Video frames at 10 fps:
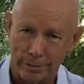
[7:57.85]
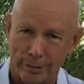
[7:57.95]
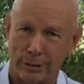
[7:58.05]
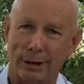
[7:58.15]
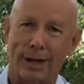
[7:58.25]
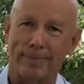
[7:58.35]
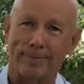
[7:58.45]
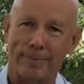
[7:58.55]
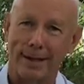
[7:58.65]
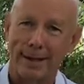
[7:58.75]
put a dam.
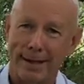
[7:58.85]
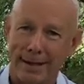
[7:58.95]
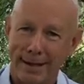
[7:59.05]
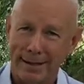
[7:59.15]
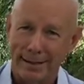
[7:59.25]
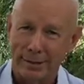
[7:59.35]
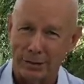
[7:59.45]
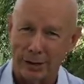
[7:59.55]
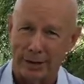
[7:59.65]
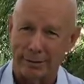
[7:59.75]

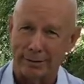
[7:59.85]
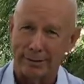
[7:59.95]
So